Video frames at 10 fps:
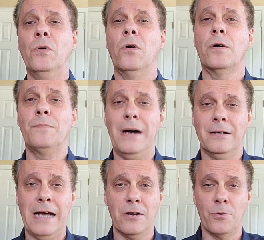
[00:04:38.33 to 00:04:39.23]
more
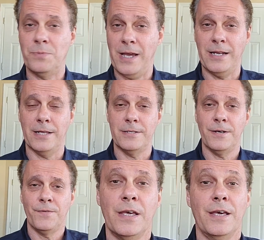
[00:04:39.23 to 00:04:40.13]
about how to obtain it.
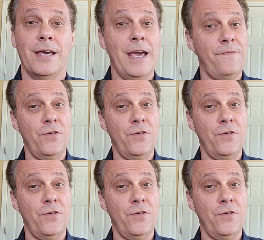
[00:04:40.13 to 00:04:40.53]
If